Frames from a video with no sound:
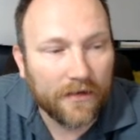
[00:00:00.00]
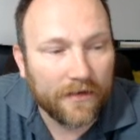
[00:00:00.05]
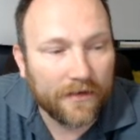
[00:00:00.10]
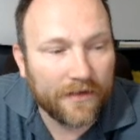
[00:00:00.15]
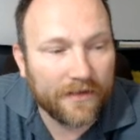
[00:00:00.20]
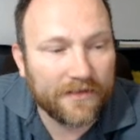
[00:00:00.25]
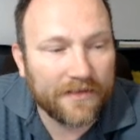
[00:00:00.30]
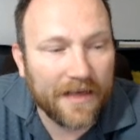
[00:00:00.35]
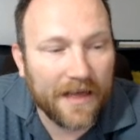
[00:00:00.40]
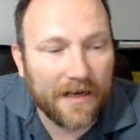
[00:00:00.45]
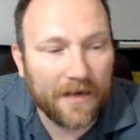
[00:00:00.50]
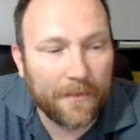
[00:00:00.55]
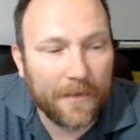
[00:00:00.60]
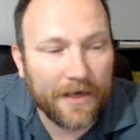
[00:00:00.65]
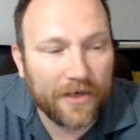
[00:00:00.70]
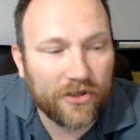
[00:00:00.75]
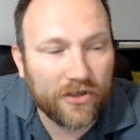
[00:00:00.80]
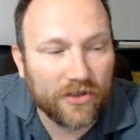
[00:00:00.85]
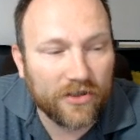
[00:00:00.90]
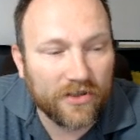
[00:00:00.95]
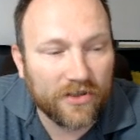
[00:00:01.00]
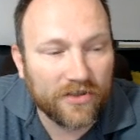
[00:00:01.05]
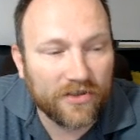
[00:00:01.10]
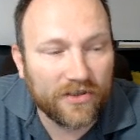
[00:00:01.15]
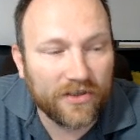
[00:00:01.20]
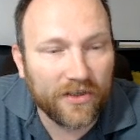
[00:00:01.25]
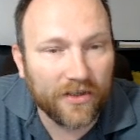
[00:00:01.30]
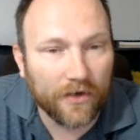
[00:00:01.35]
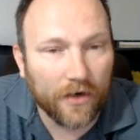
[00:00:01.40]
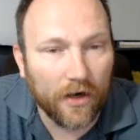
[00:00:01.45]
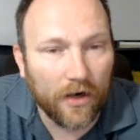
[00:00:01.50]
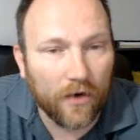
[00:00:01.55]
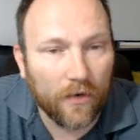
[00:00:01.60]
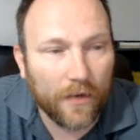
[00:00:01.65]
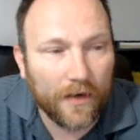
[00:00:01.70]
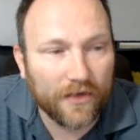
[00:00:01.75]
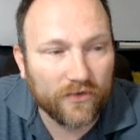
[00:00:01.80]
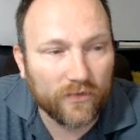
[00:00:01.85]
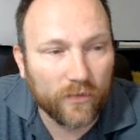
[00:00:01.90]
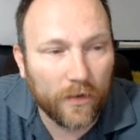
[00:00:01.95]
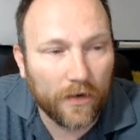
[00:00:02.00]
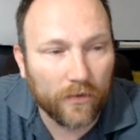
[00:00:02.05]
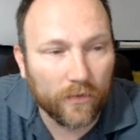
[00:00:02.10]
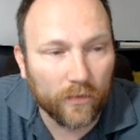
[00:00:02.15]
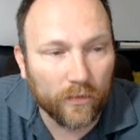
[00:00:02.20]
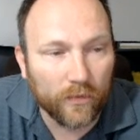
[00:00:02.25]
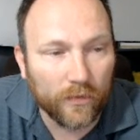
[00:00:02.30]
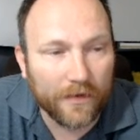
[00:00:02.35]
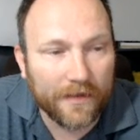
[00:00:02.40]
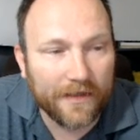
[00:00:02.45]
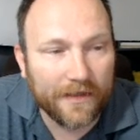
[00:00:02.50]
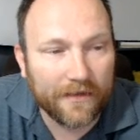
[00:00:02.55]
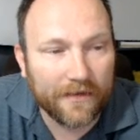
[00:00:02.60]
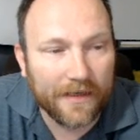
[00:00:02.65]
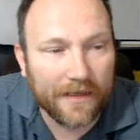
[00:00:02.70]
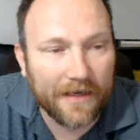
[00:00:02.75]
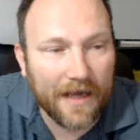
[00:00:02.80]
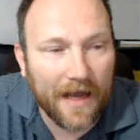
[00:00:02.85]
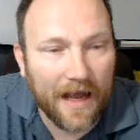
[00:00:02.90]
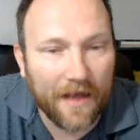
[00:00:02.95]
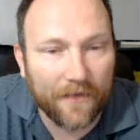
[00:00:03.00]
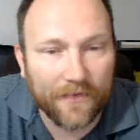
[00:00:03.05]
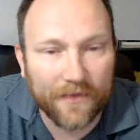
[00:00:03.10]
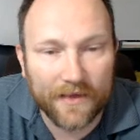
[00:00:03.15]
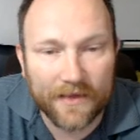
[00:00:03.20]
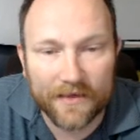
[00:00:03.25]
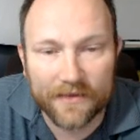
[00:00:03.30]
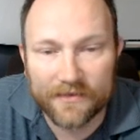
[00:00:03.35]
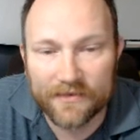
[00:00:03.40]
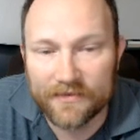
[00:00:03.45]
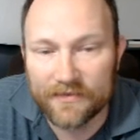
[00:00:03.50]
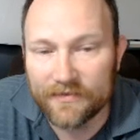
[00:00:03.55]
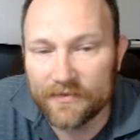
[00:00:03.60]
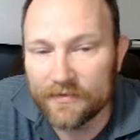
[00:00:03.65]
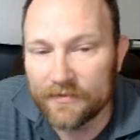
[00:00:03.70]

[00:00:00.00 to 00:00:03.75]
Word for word: this animation to zero is what really got this